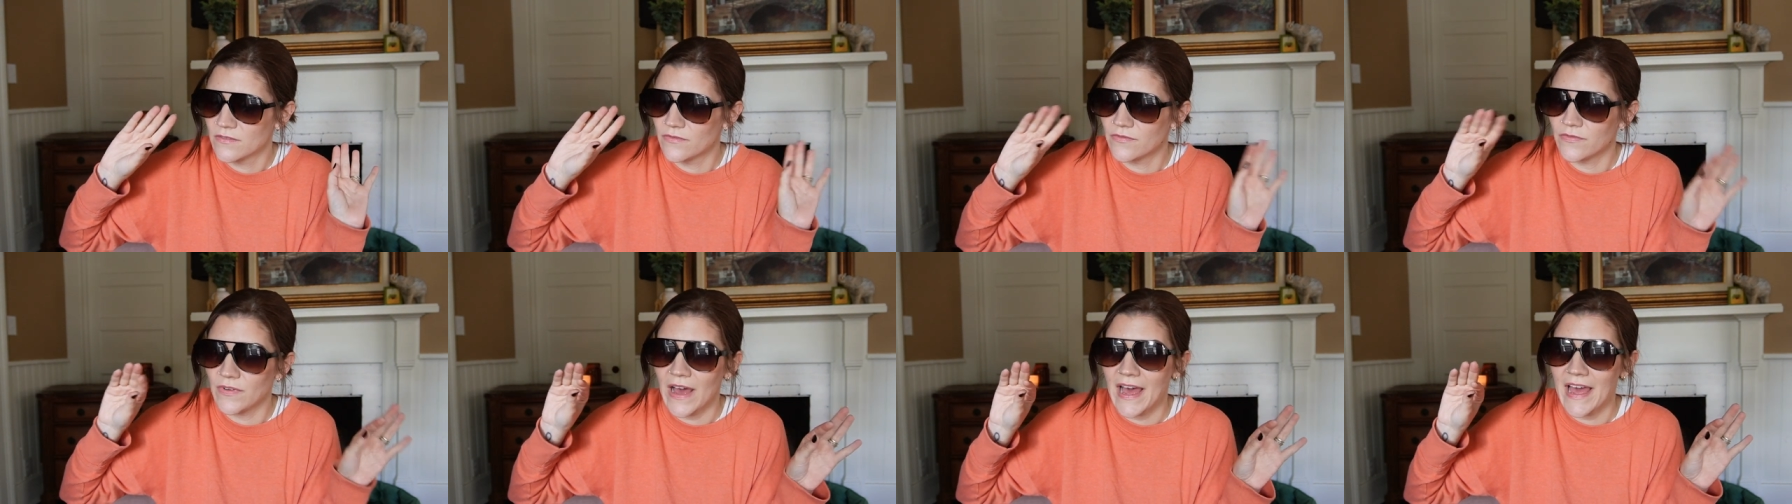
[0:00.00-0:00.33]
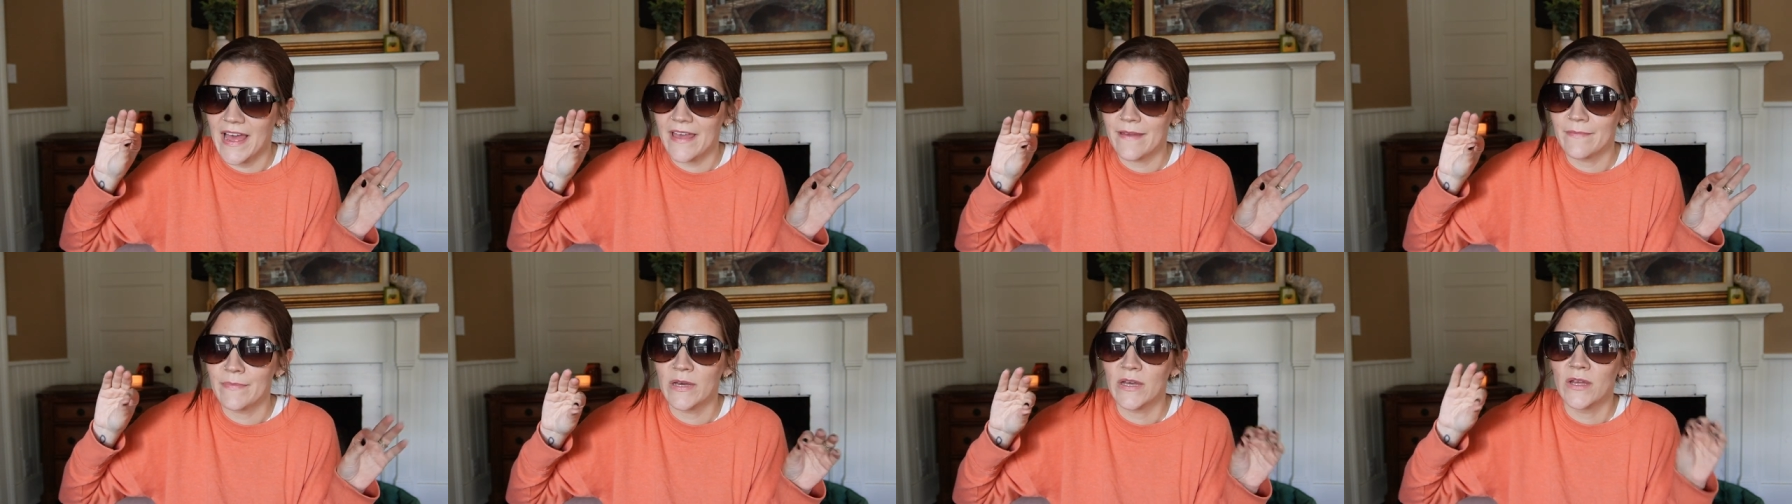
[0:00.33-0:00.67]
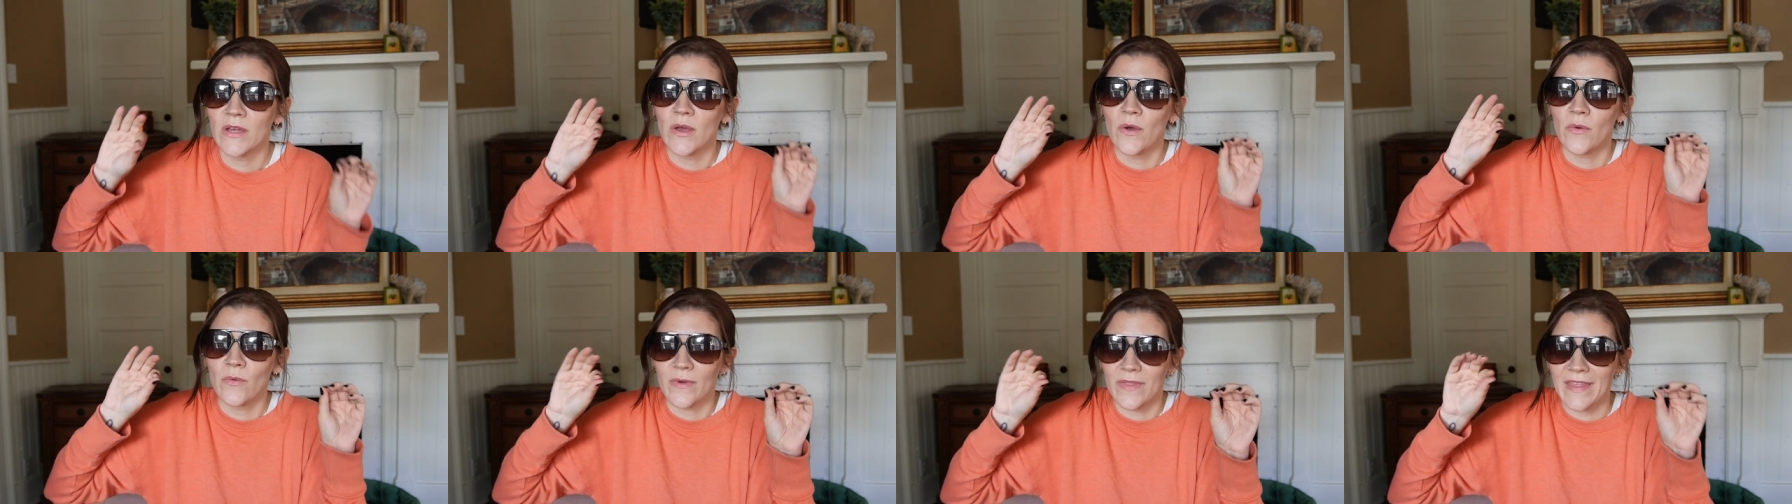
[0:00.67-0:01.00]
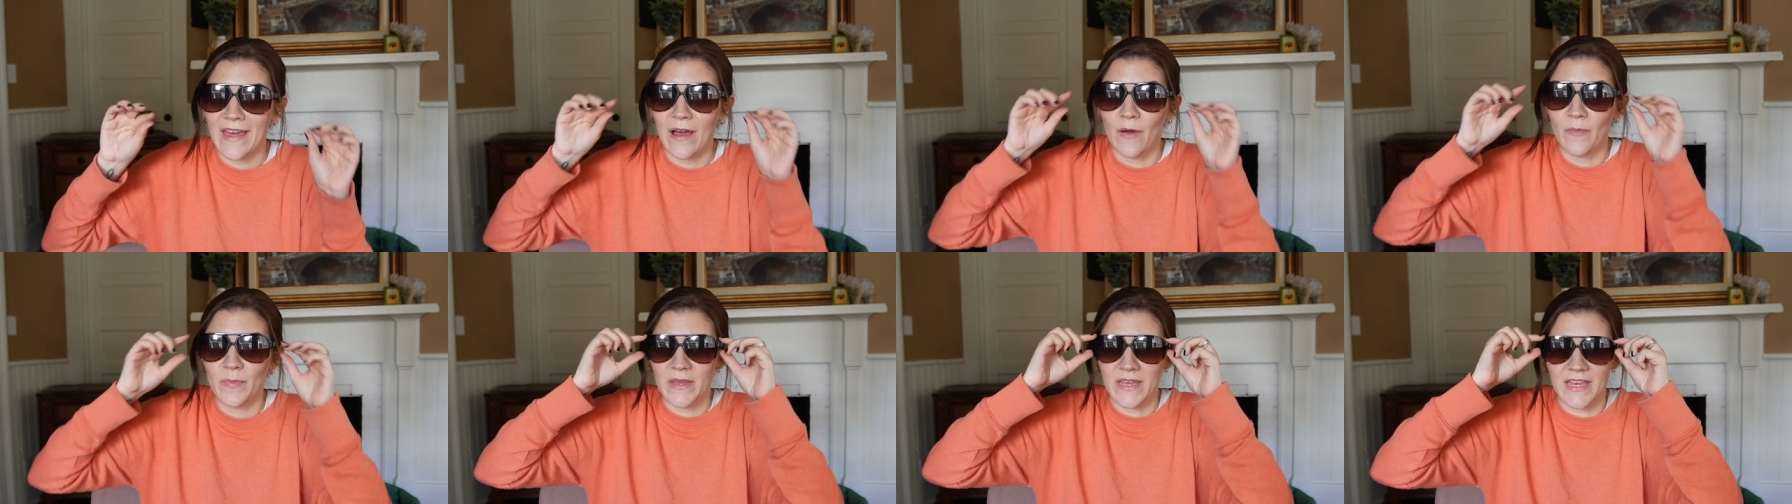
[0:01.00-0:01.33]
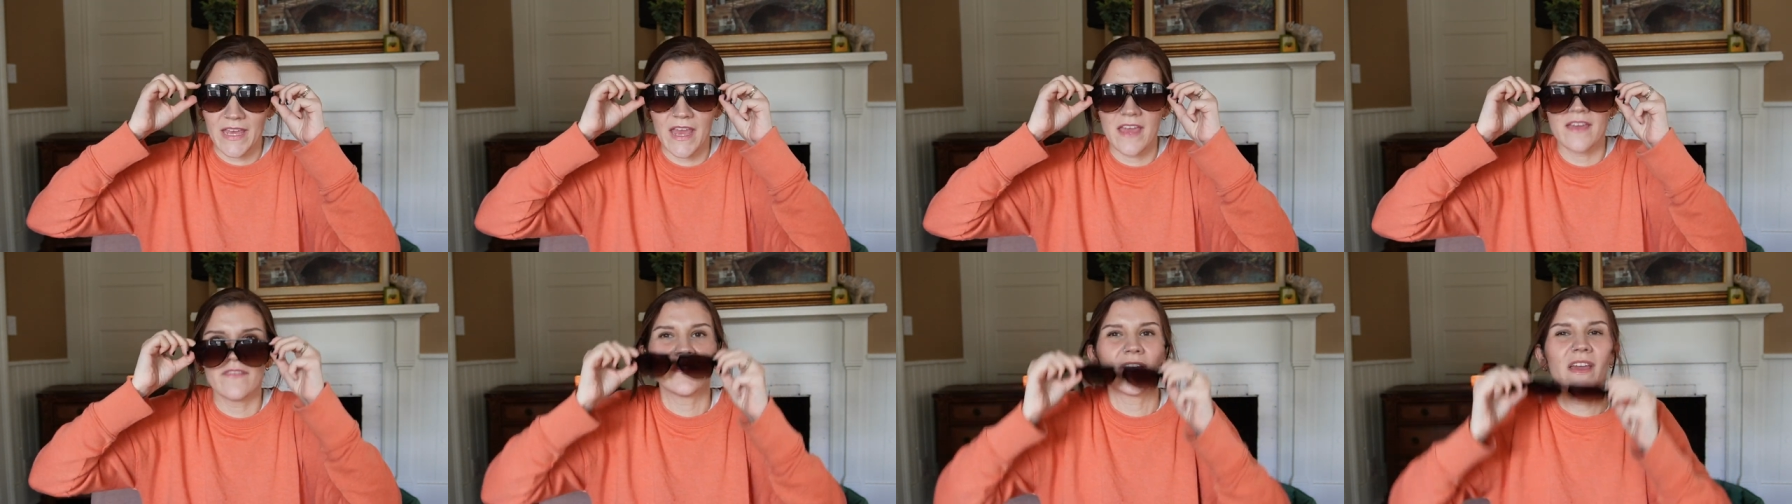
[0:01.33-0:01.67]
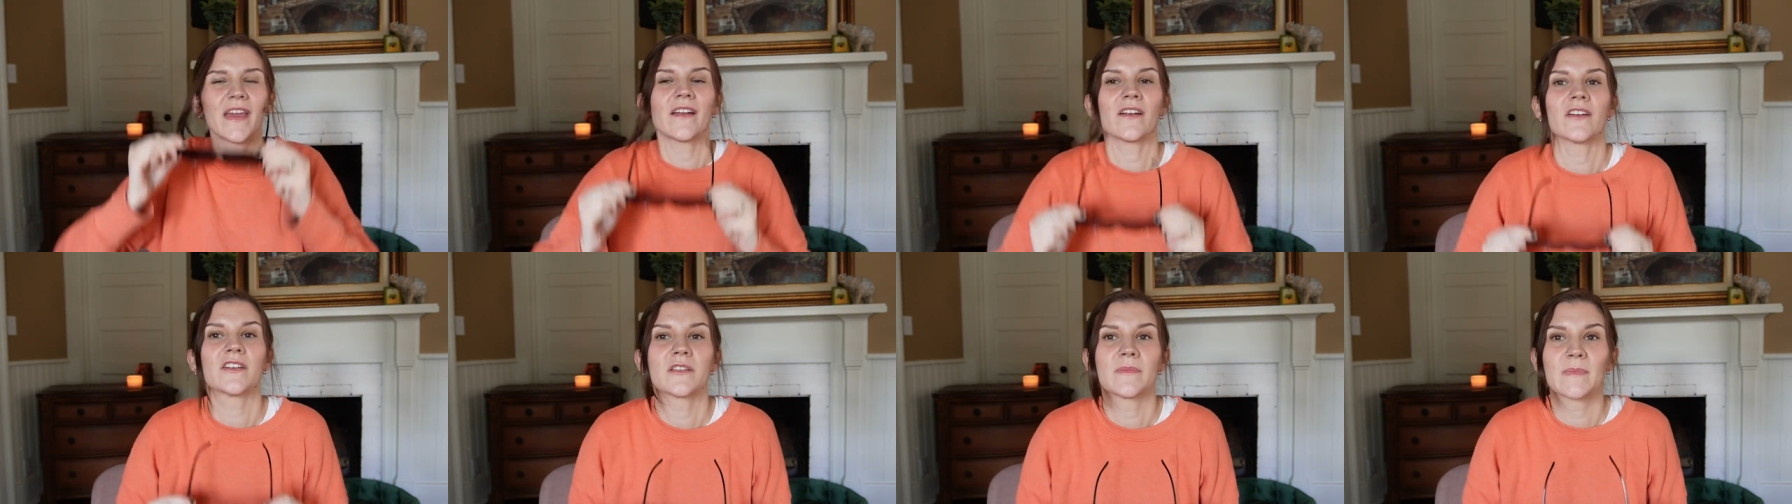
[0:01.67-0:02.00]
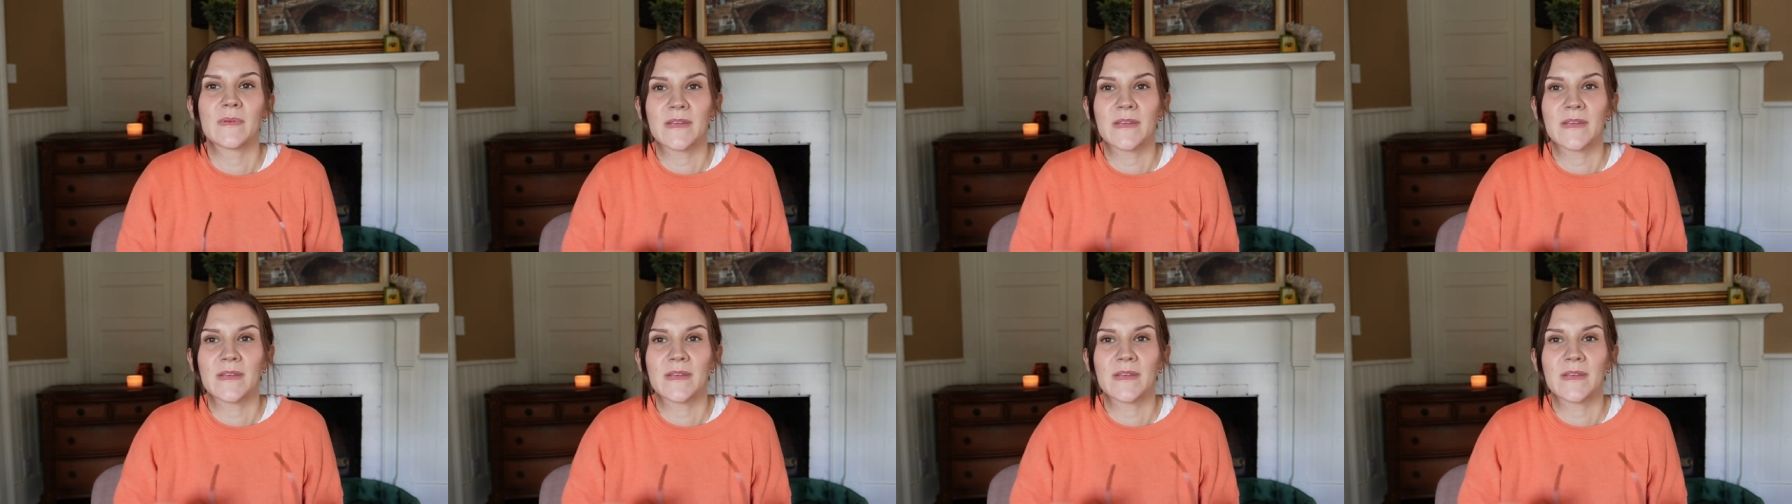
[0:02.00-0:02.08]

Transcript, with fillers: vibe without being aviators